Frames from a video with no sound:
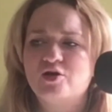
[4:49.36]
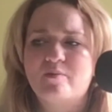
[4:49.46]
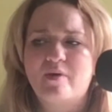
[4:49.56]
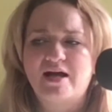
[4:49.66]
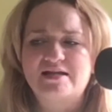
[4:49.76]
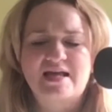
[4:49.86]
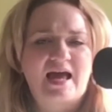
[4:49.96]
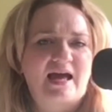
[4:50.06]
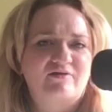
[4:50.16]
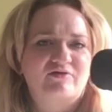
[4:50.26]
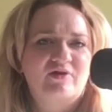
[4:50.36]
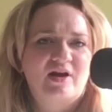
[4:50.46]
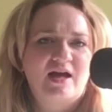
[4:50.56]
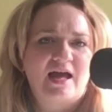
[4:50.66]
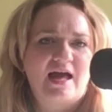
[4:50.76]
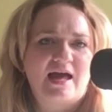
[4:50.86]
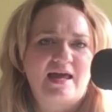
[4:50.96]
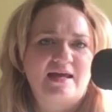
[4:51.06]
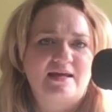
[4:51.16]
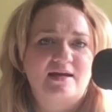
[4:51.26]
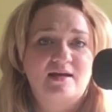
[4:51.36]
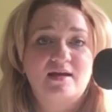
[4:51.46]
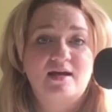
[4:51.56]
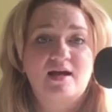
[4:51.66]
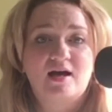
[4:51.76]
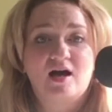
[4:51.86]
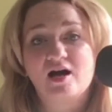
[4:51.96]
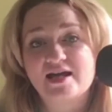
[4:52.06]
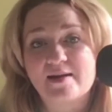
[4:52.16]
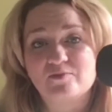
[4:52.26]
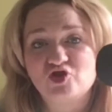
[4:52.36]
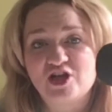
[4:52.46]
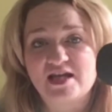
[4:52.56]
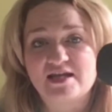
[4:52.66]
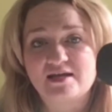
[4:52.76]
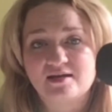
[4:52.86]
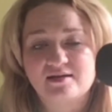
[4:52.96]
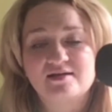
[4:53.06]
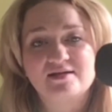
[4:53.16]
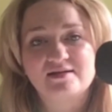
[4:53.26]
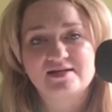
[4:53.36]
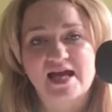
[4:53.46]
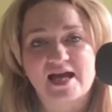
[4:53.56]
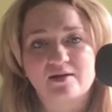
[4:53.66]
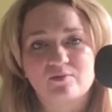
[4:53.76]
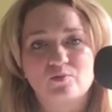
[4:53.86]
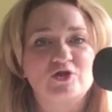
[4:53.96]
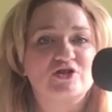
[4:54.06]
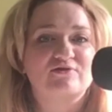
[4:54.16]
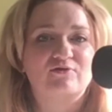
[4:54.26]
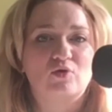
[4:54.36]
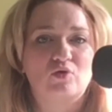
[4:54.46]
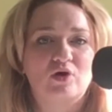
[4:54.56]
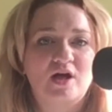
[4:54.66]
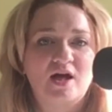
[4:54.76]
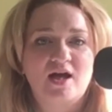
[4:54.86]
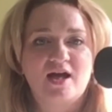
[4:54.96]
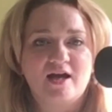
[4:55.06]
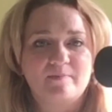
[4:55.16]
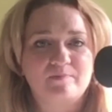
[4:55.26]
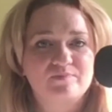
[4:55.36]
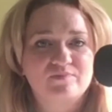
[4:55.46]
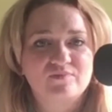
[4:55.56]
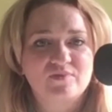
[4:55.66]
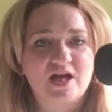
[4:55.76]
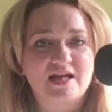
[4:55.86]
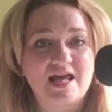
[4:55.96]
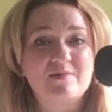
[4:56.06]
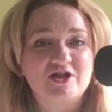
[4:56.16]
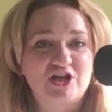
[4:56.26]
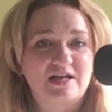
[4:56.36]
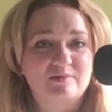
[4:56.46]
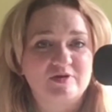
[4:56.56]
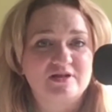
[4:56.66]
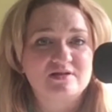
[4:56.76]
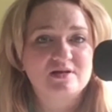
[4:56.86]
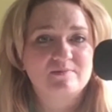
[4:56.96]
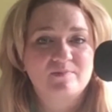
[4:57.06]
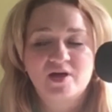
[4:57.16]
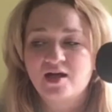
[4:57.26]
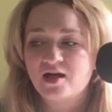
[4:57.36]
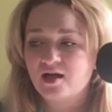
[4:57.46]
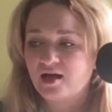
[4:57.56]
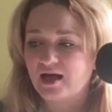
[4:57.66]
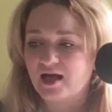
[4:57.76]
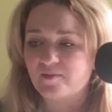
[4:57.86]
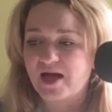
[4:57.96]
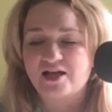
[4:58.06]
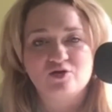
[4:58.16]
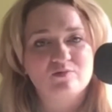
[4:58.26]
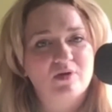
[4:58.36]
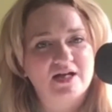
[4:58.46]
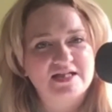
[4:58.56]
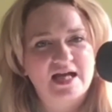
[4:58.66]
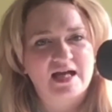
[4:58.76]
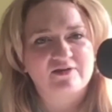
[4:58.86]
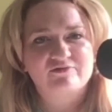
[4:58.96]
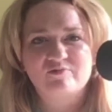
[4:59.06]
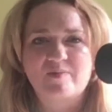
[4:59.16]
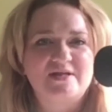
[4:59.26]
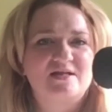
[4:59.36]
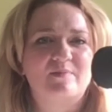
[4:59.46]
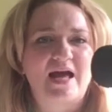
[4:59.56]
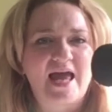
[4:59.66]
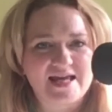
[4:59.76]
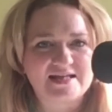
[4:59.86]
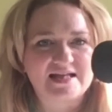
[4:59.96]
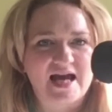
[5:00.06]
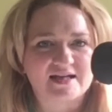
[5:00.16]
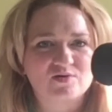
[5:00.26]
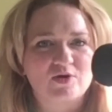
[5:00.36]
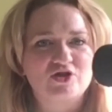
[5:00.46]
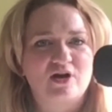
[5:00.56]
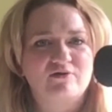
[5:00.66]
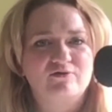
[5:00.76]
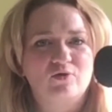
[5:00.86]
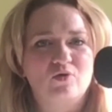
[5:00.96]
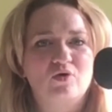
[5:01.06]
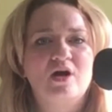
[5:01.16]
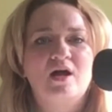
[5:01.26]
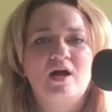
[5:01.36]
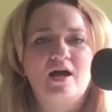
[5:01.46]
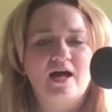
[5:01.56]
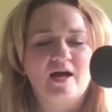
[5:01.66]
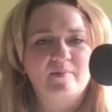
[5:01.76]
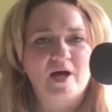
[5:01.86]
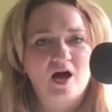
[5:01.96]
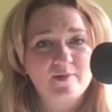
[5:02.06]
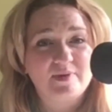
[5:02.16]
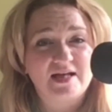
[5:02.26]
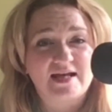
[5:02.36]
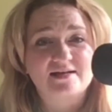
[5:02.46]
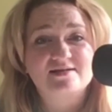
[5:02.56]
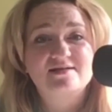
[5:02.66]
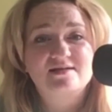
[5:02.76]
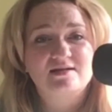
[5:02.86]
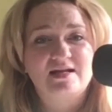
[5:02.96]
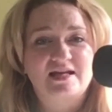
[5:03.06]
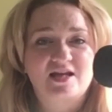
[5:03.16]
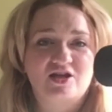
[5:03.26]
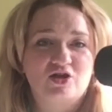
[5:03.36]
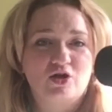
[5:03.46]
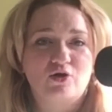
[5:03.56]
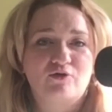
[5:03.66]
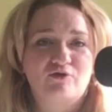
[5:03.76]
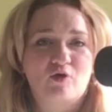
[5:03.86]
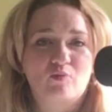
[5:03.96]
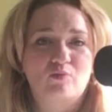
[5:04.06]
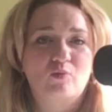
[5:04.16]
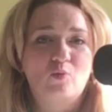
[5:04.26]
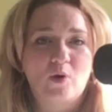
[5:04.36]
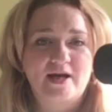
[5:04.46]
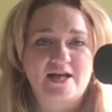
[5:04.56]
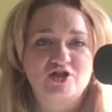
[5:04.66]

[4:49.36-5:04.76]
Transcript: You might have a IMG tag, which is for an image element. And you might have maybe some A tags, which are for hyperlinks linking you from one